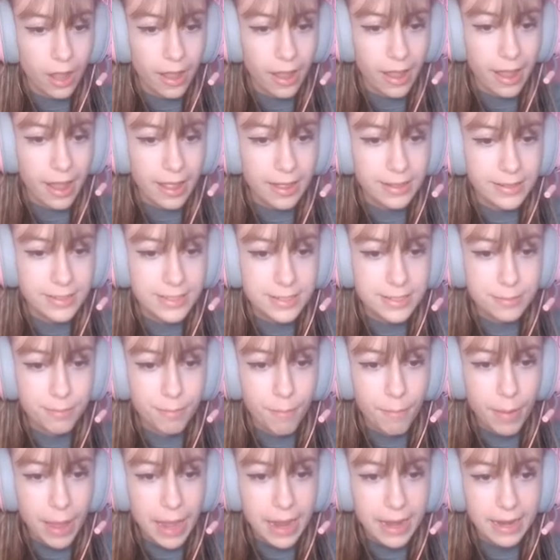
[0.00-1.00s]
It's
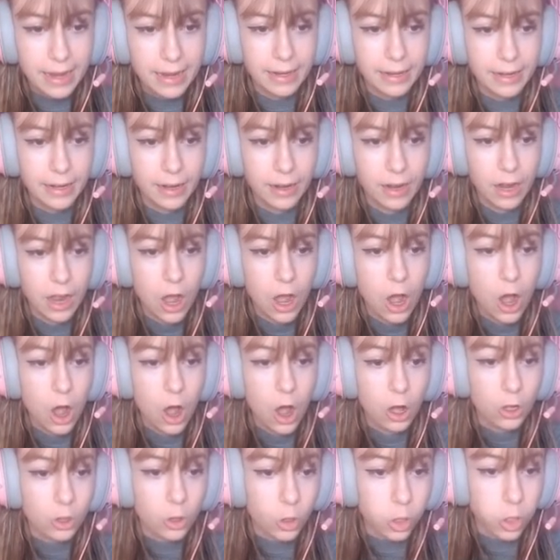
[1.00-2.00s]
mane.
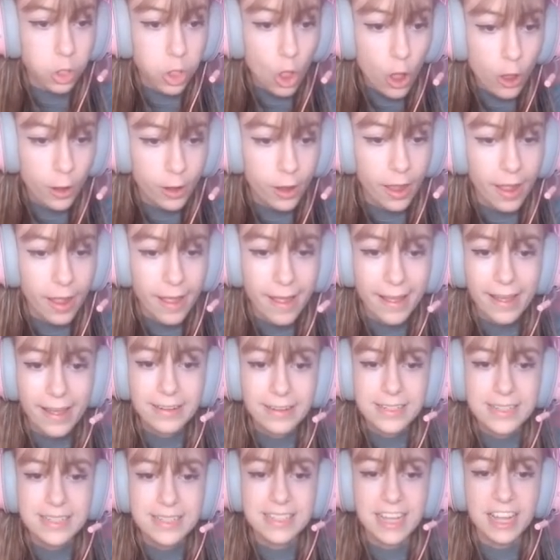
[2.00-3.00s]
Look,
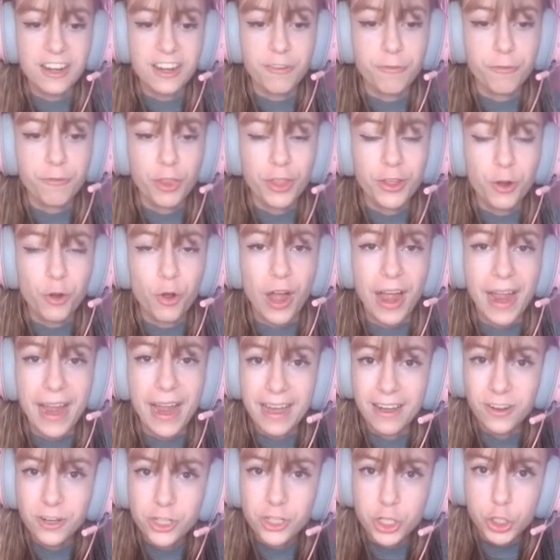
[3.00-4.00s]
instead of little
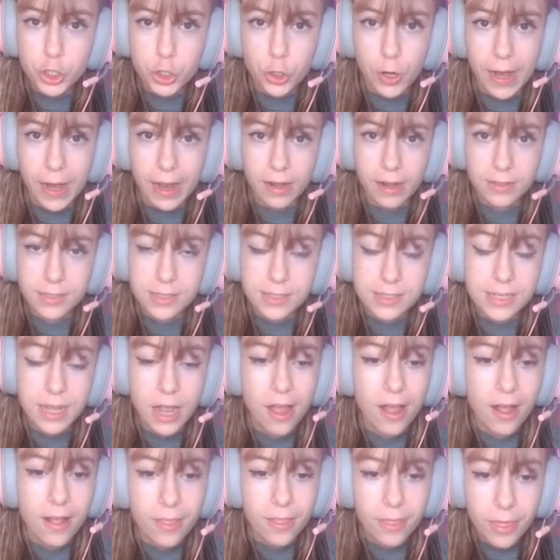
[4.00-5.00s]
hair strands,
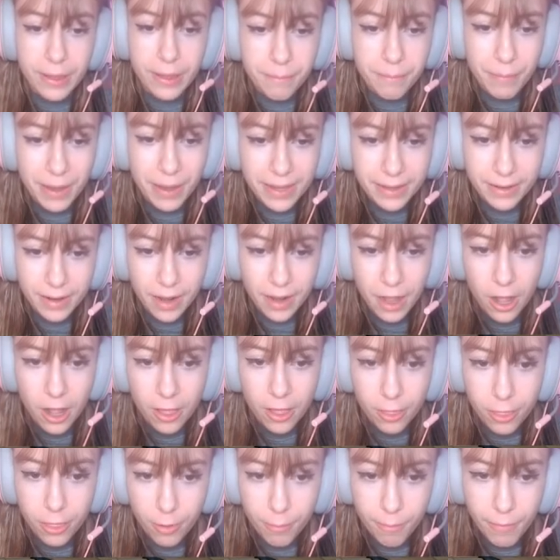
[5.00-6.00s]
they made
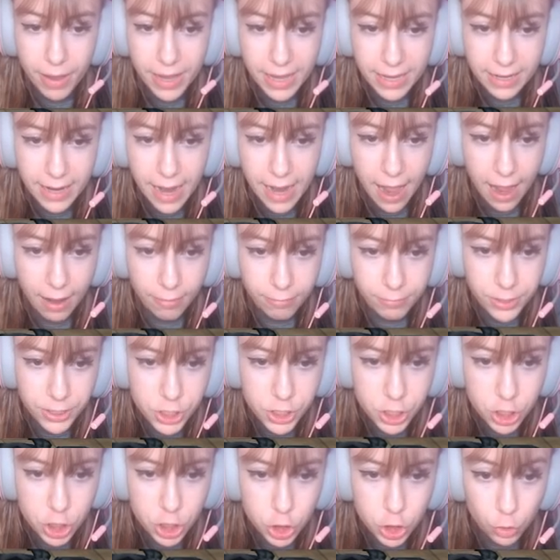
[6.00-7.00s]
the mane have the
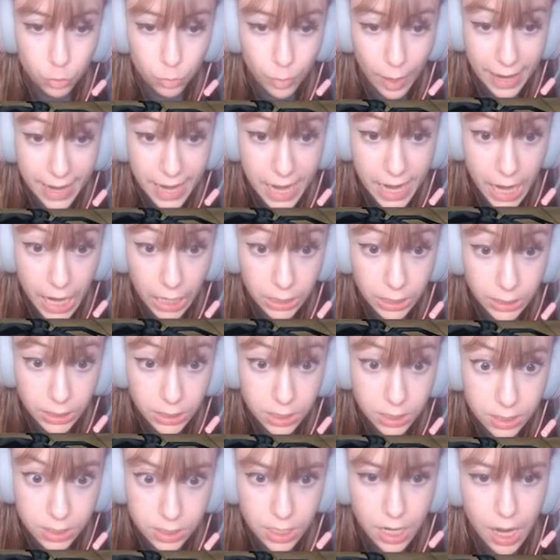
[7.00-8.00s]

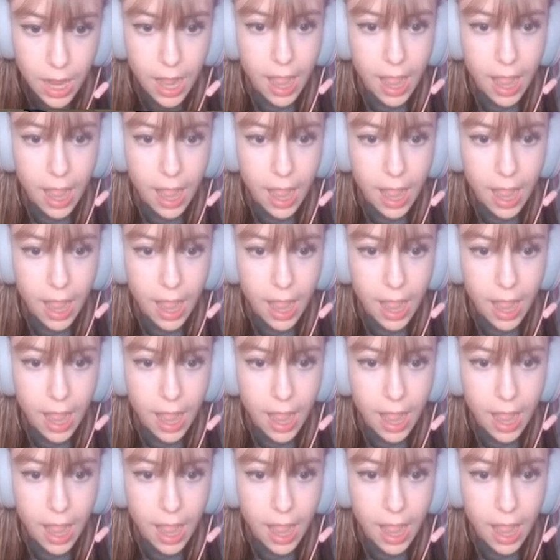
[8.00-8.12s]
strands.